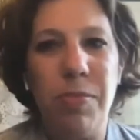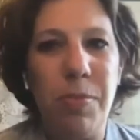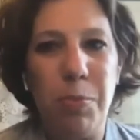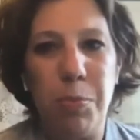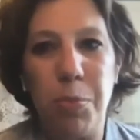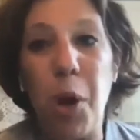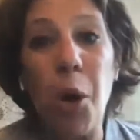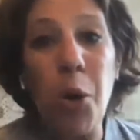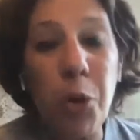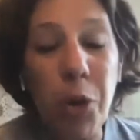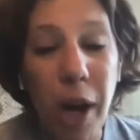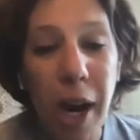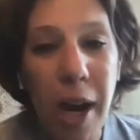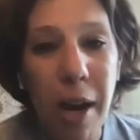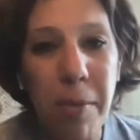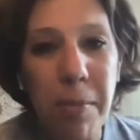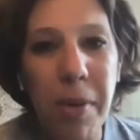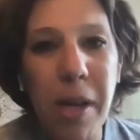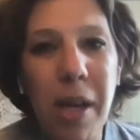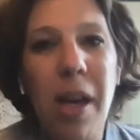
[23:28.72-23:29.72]

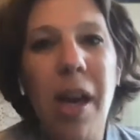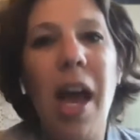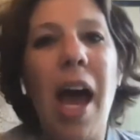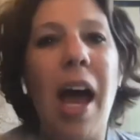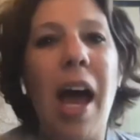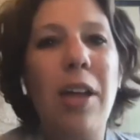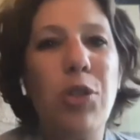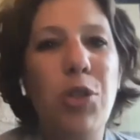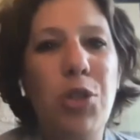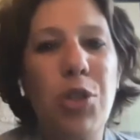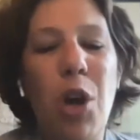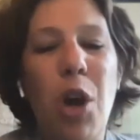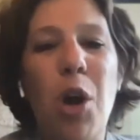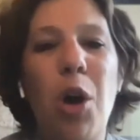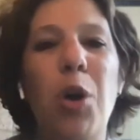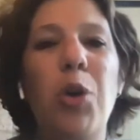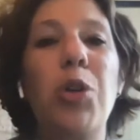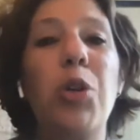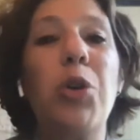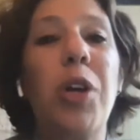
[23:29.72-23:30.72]
program, and
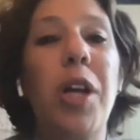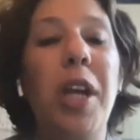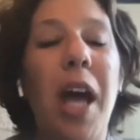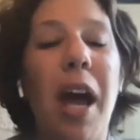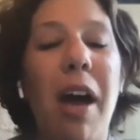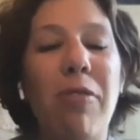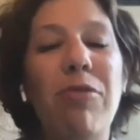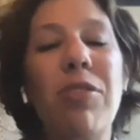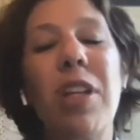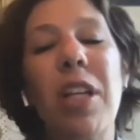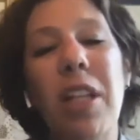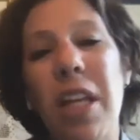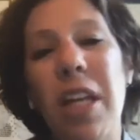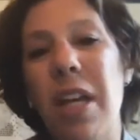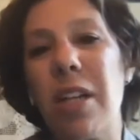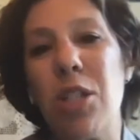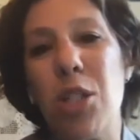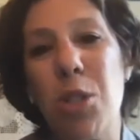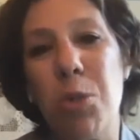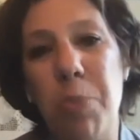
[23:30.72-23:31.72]
so you can have really
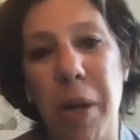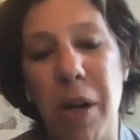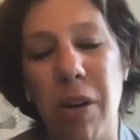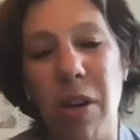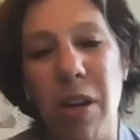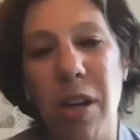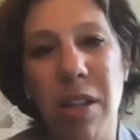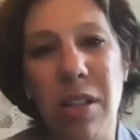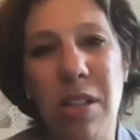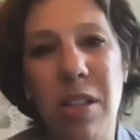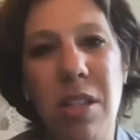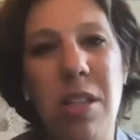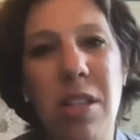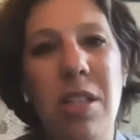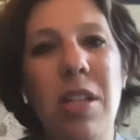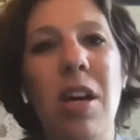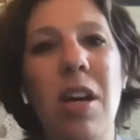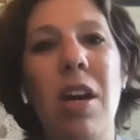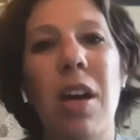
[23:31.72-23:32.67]
experienced